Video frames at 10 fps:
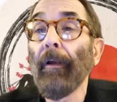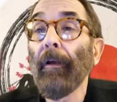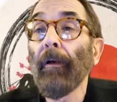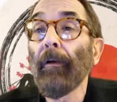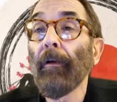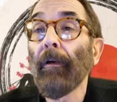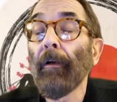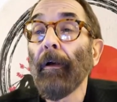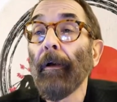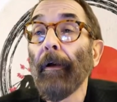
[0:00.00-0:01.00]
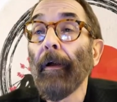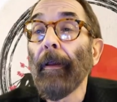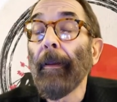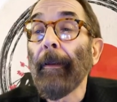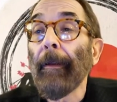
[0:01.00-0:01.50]

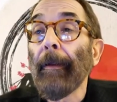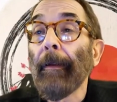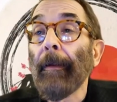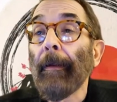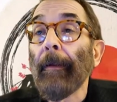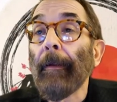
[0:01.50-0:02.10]
Nothing is said.